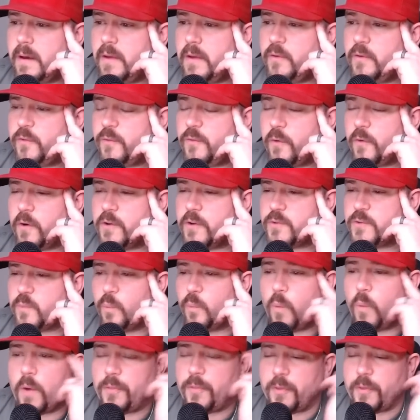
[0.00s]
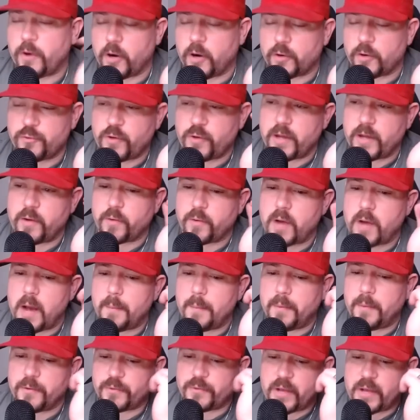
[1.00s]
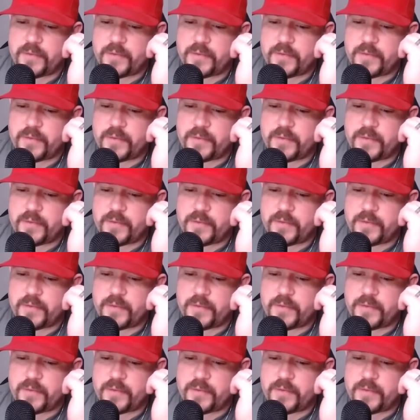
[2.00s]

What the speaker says: as far as what they're trying to accomplish.